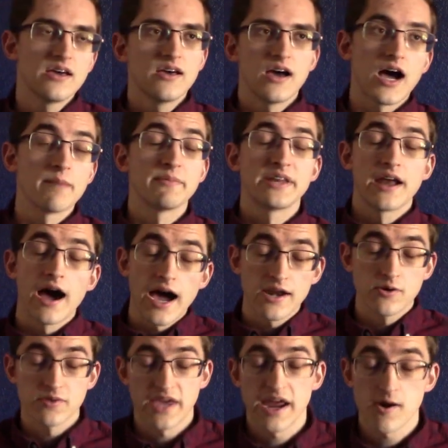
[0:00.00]
mean, I
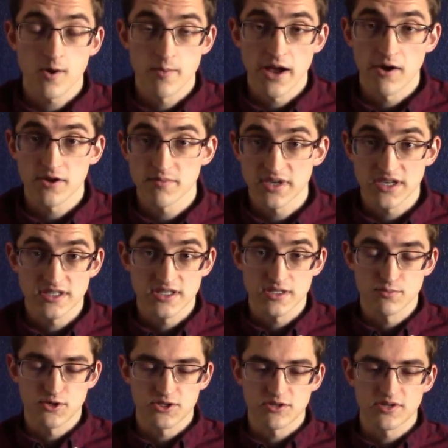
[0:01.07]
don't care about it because these
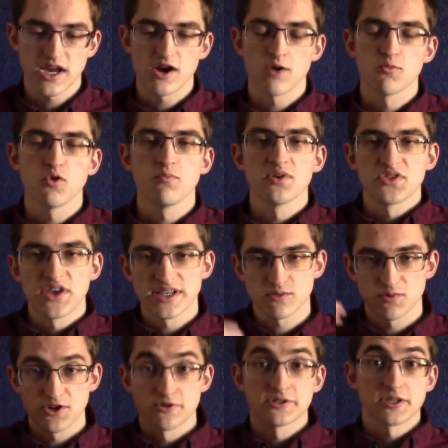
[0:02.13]
books are terrible, but that's
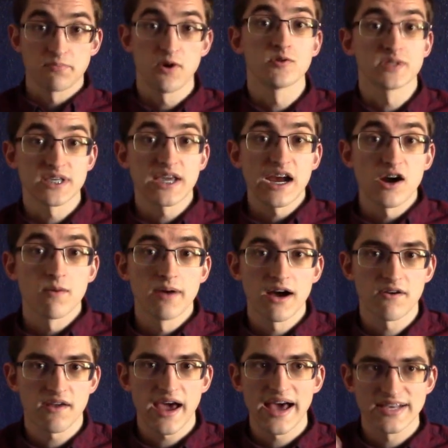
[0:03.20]
what you're supposed to care
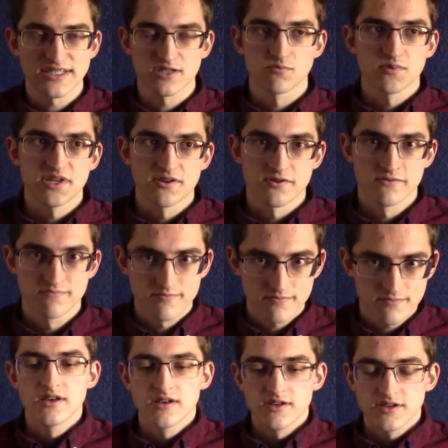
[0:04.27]
about as the reader.
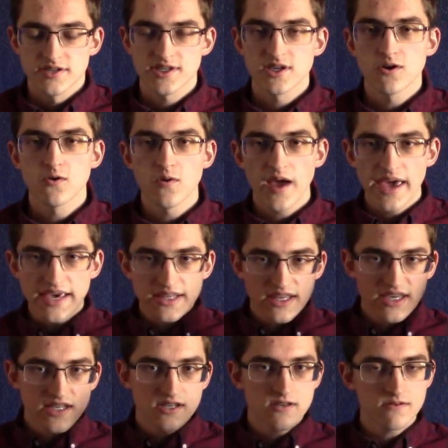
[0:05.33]
So
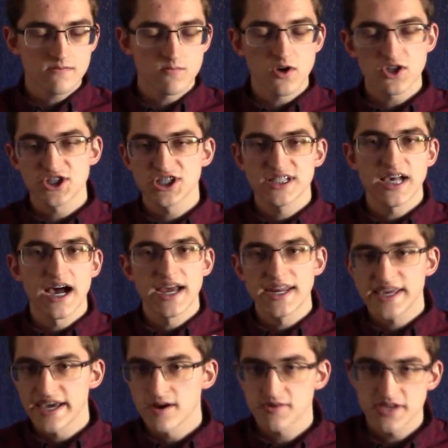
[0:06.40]
Aelin, while she's
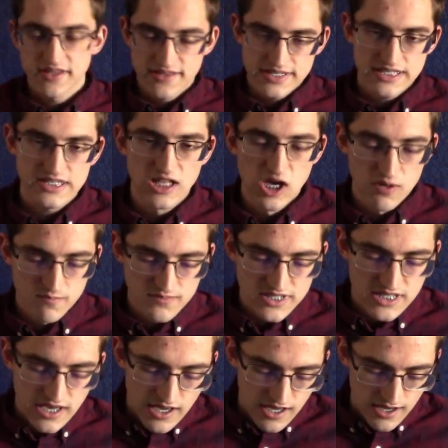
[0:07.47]
hiding out in the
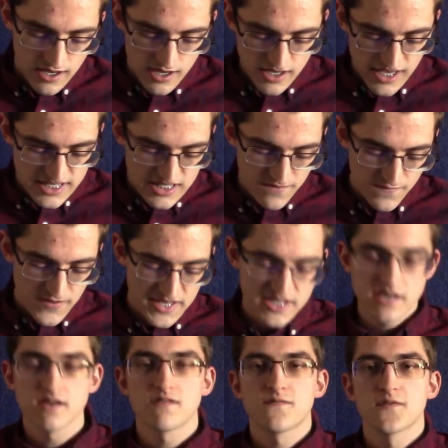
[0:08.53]
slums, gets a
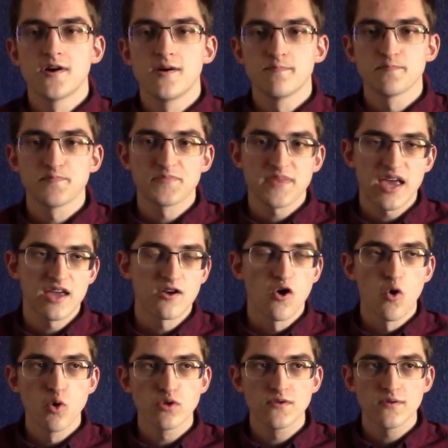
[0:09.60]
visit from an
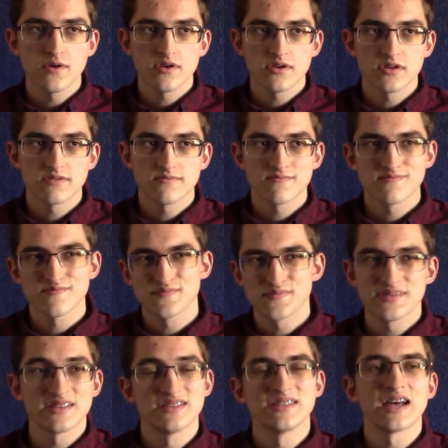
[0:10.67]
old,
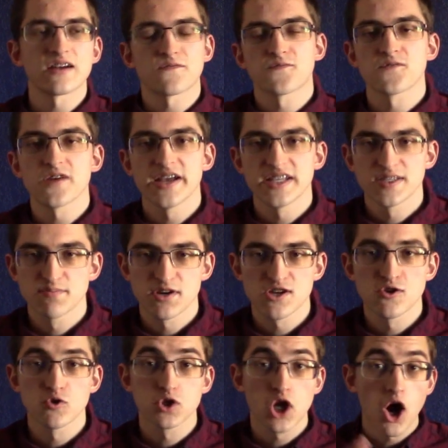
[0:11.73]
not friend, but an
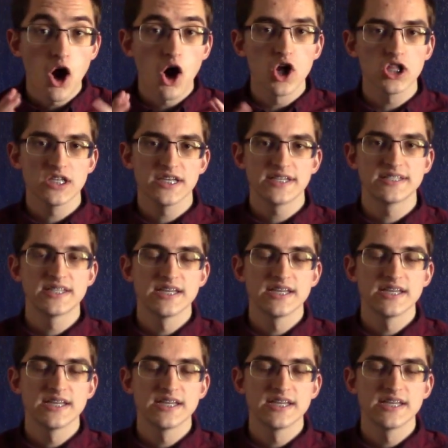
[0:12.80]
old colleague